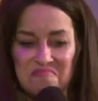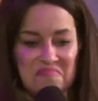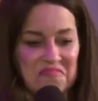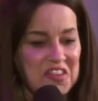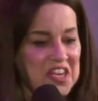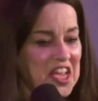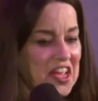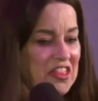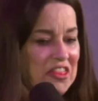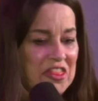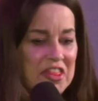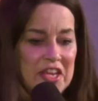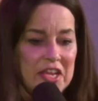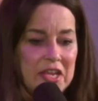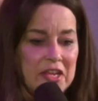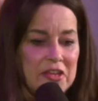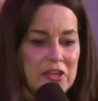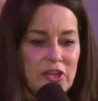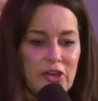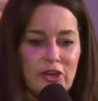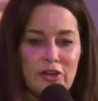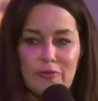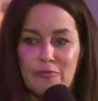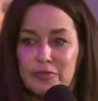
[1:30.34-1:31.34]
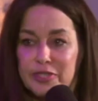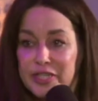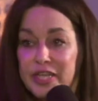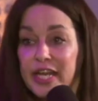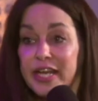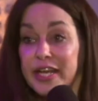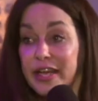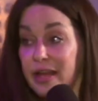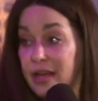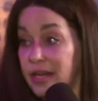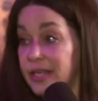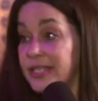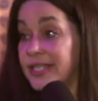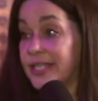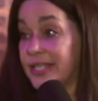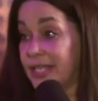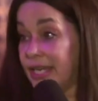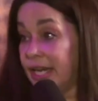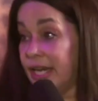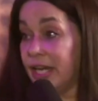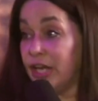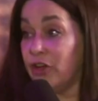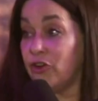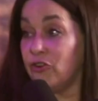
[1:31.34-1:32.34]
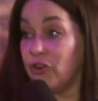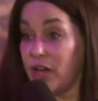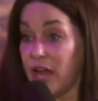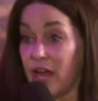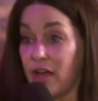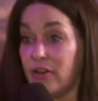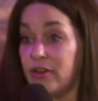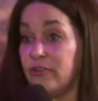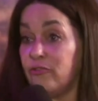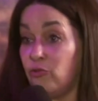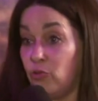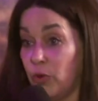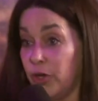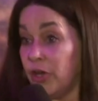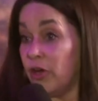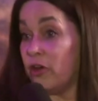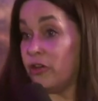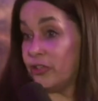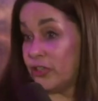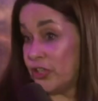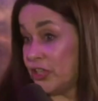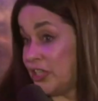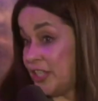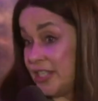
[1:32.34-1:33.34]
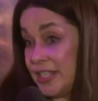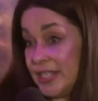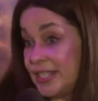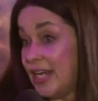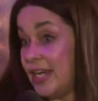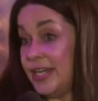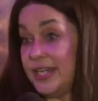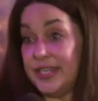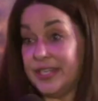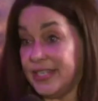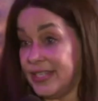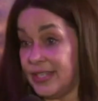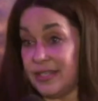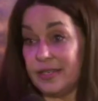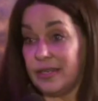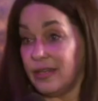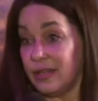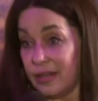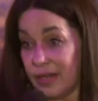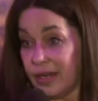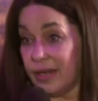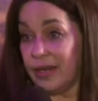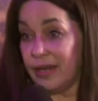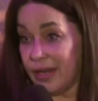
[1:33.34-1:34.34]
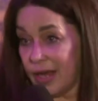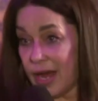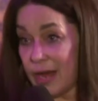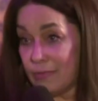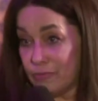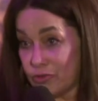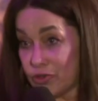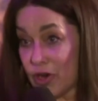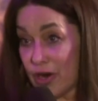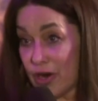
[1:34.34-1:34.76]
nothing, you know, it was like us sitting here now. And if we all just decided to sing Lady Cab